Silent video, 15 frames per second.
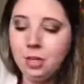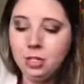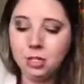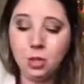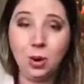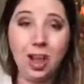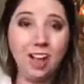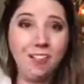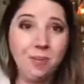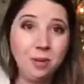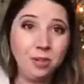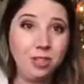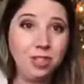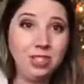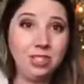So I've
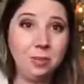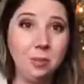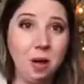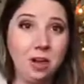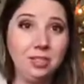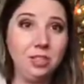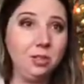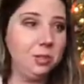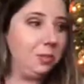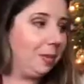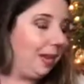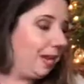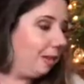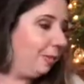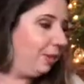purchased the boxes with
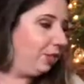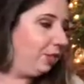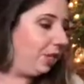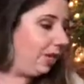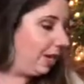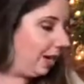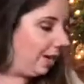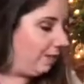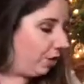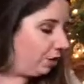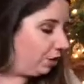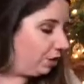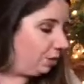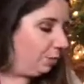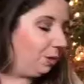my commission, and I've
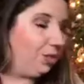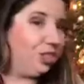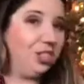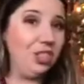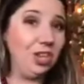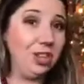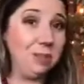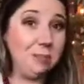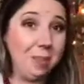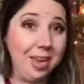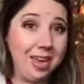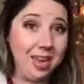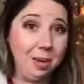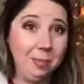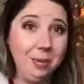also purchased all the
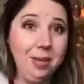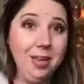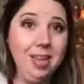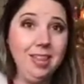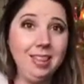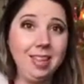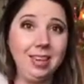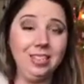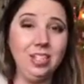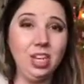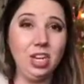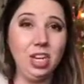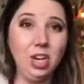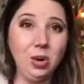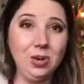makeup that is
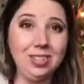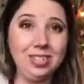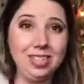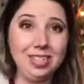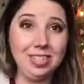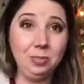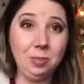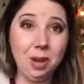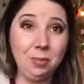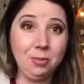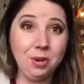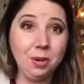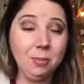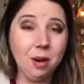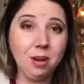going to go into these
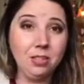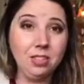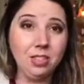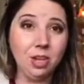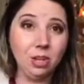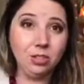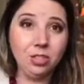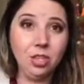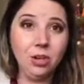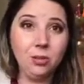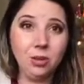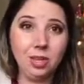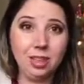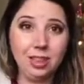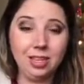pampering boxes also
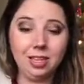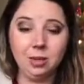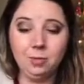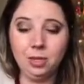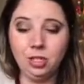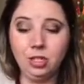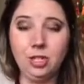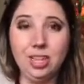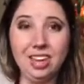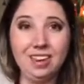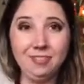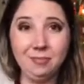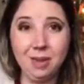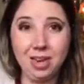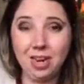with the commission that
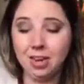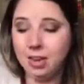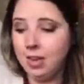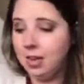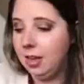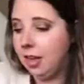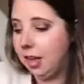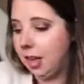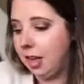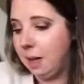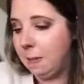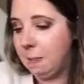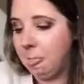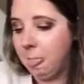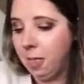I've made
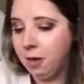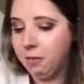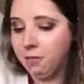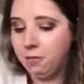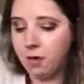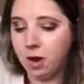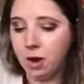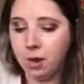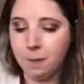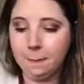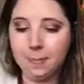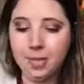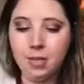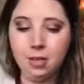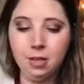
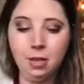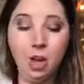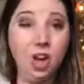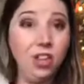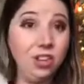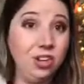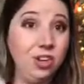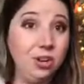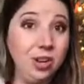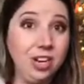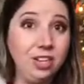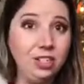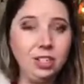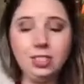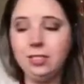from all the
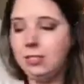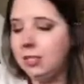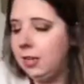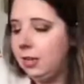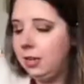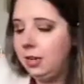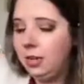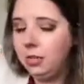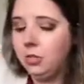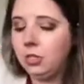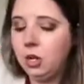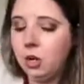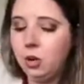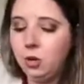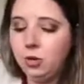donations.
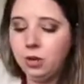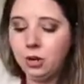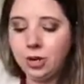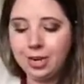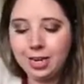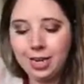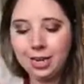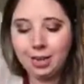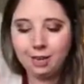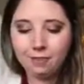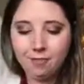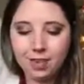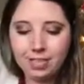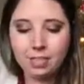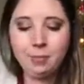So they're going to get a
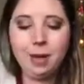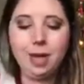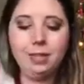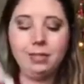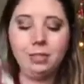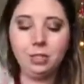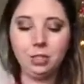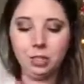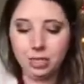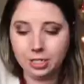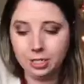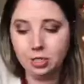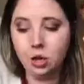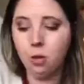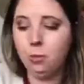face mask, they're going to
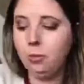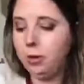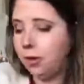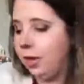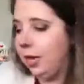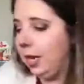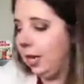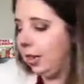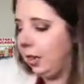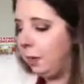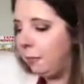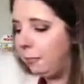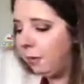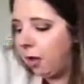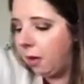get soap, they're going to get a
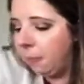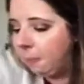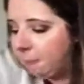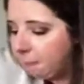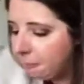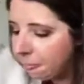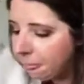lip balm,